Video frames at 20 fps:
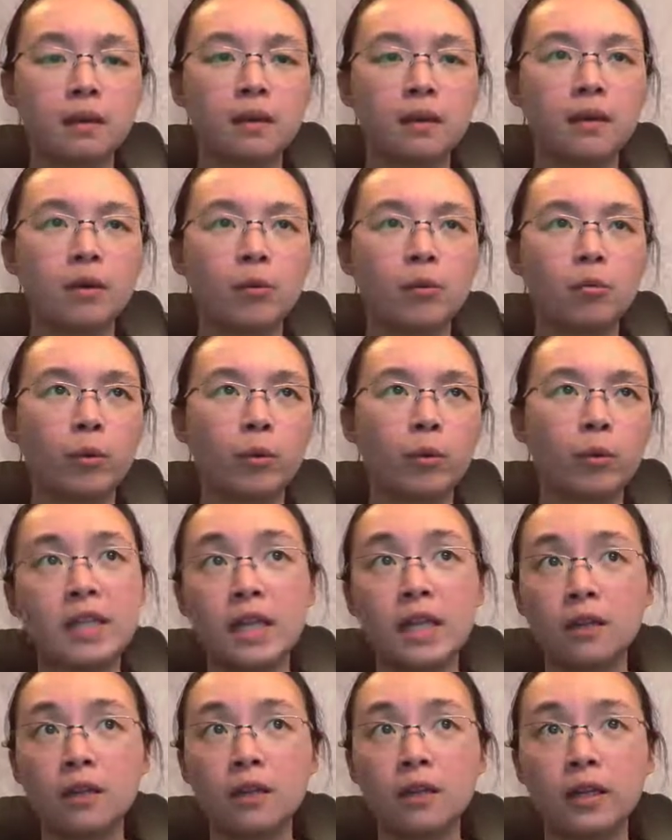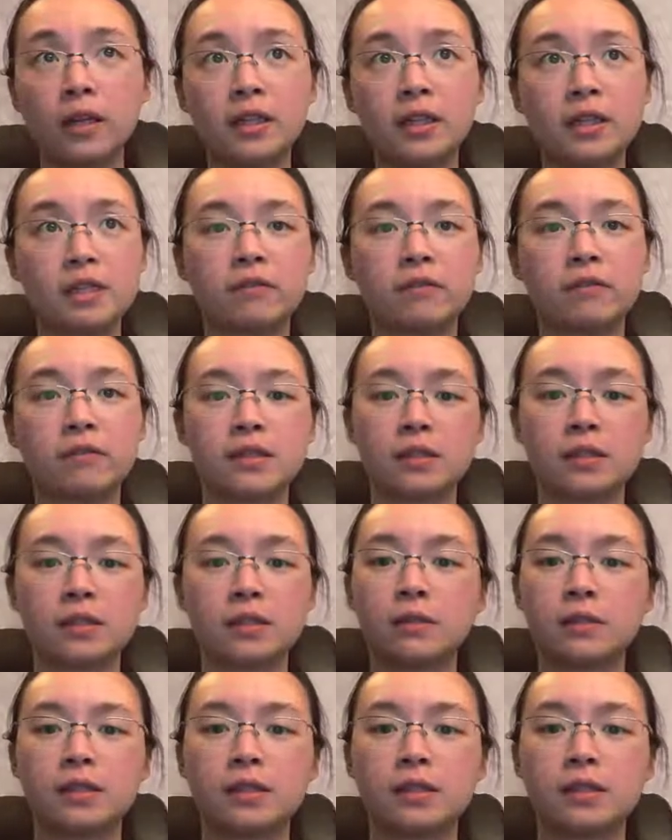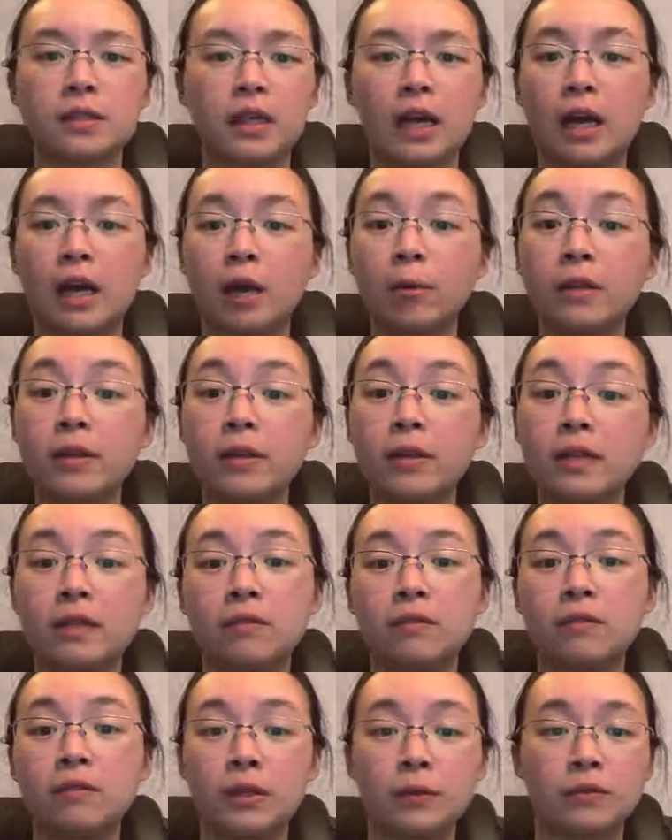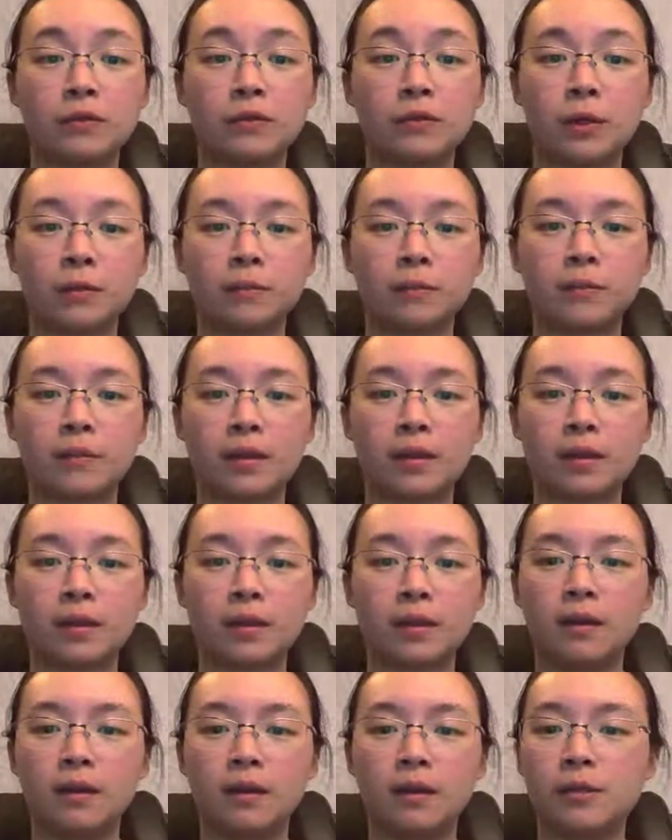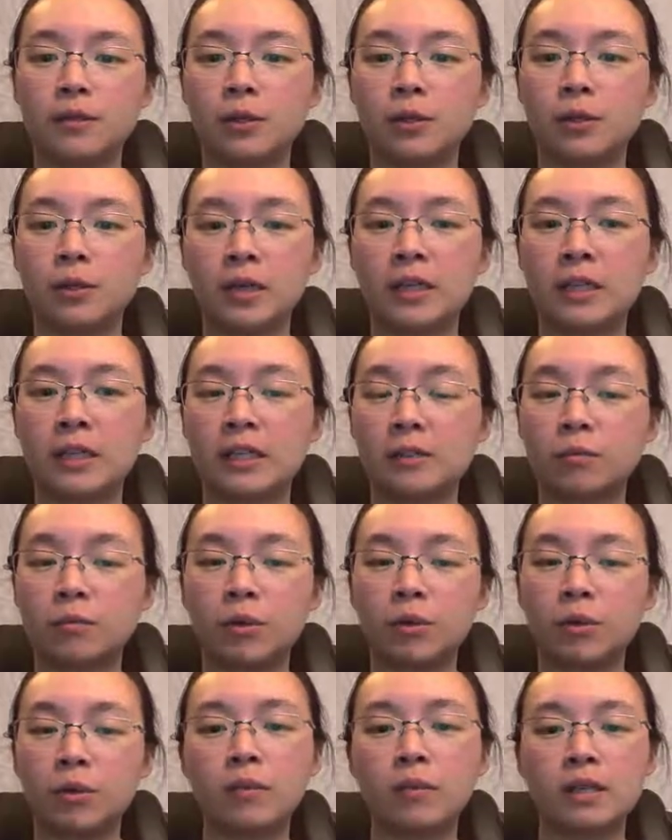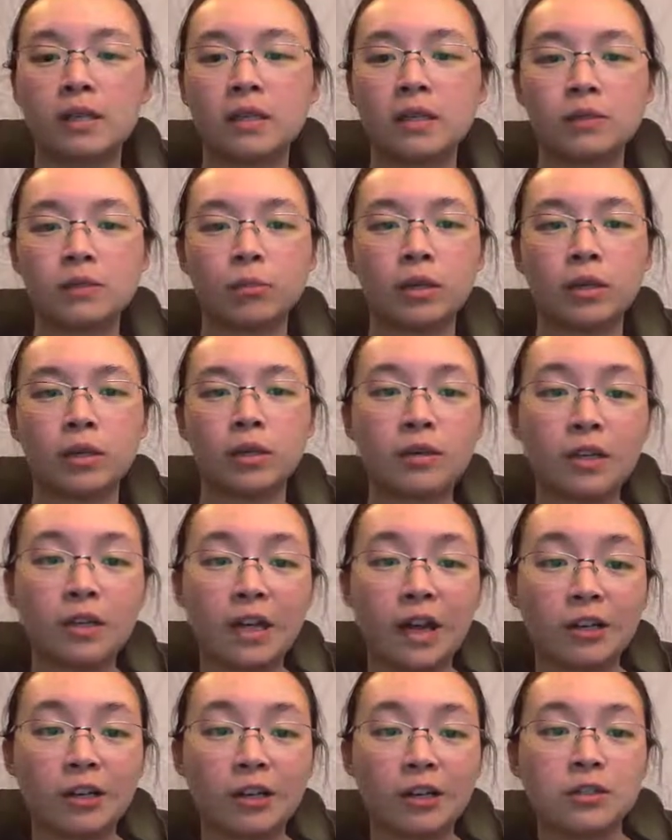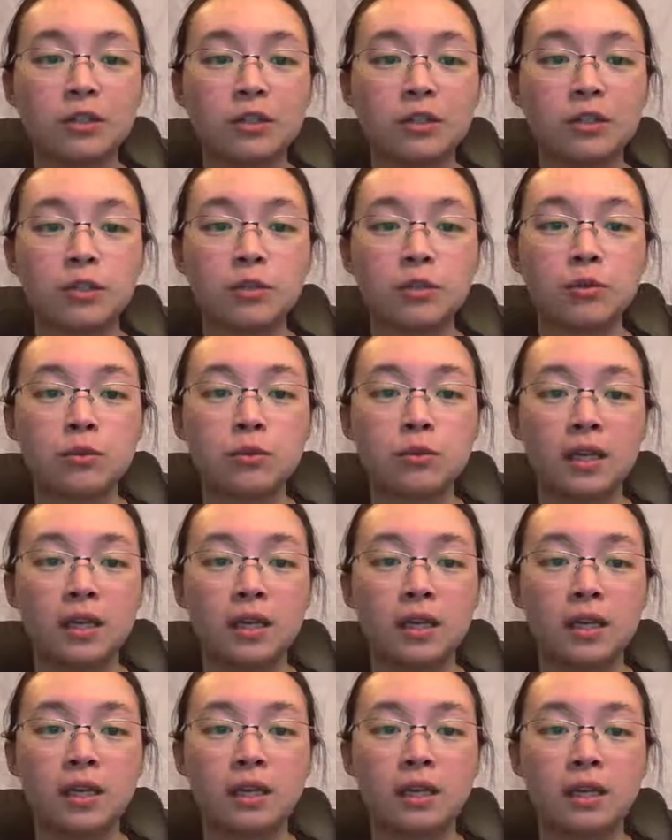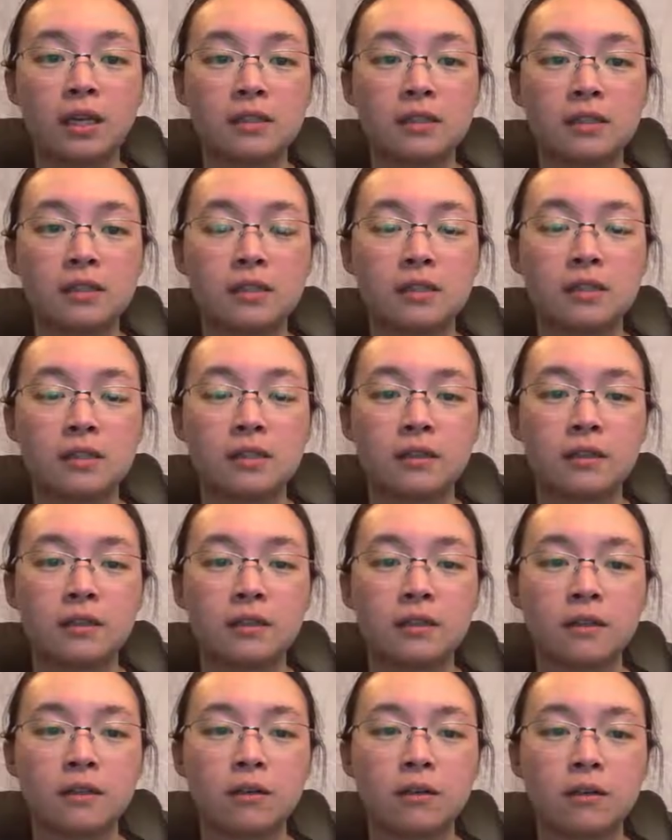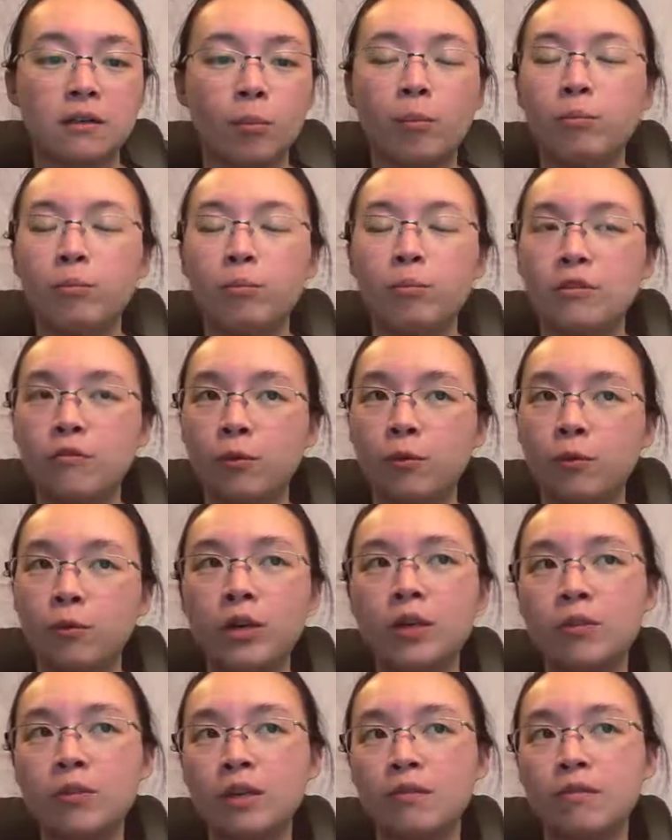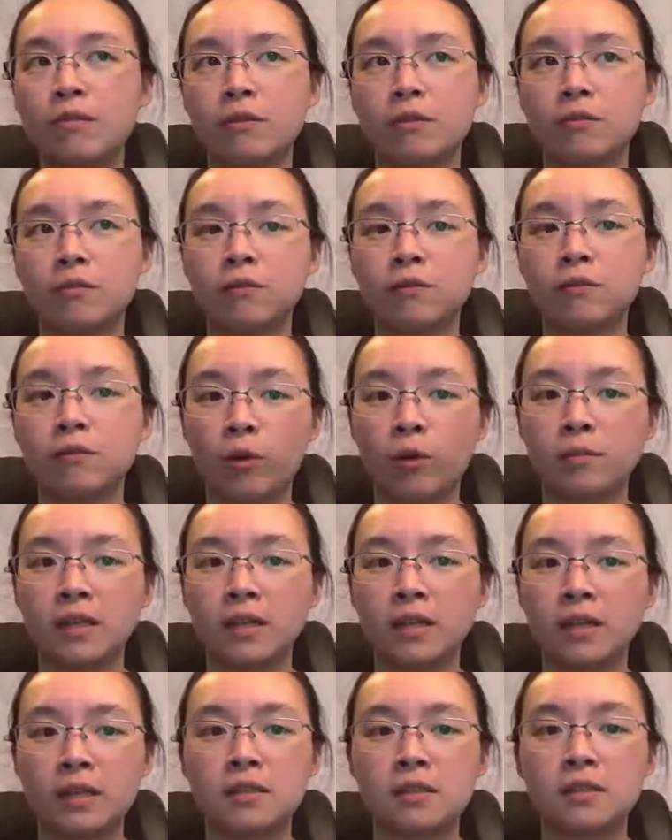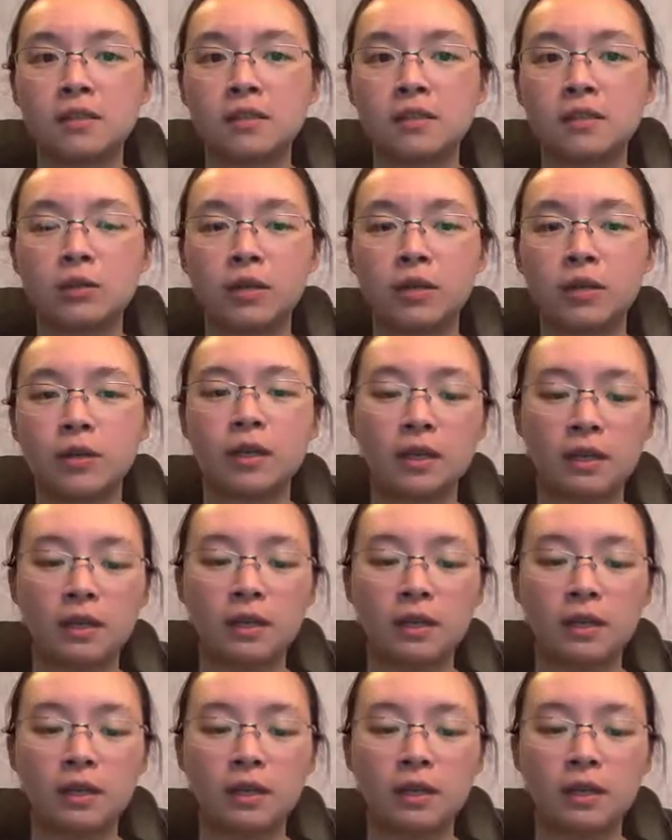When we take a look at these vesicles, how are they even useful? So in experiments, what you can actually do is, before you even form this, you can